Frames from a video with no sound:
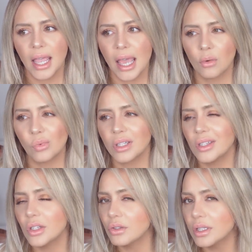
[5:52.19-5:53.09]
And
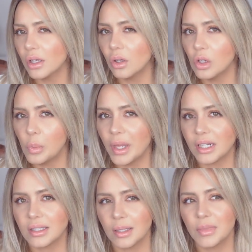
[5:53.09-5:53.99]
when using
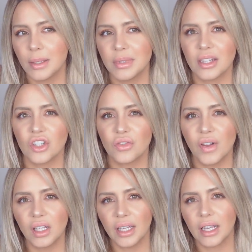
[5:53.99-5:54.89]
Olaplex, sometimes I just
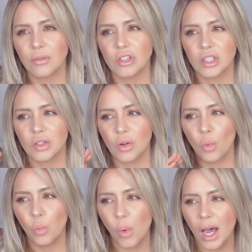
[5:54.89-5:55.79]
felt like I was just
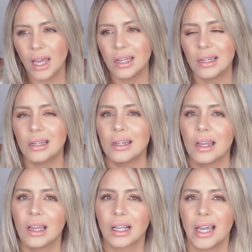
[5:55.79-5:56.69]
one
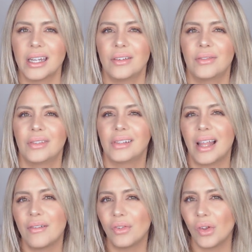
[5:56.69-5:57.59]
kind of
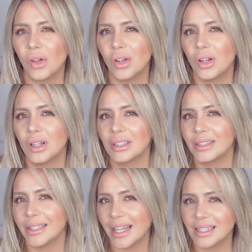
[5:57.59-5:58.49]
level
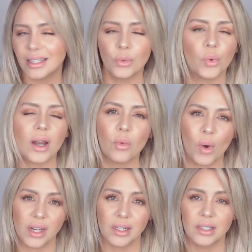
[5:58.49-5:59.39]
less than where I
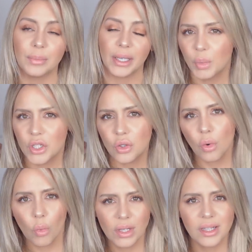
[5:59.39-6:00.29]
wanted to be, which
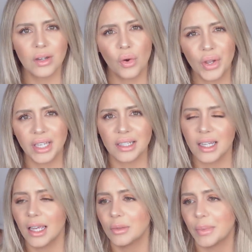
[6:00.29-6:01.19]
was annoying at
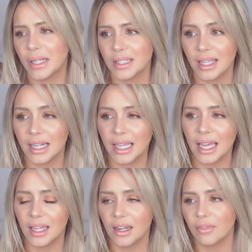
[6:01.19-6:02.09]
times because then
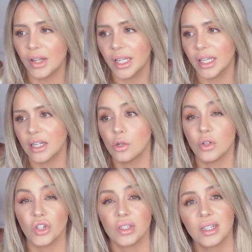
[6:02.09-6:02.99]
again, I felt like I had to adjust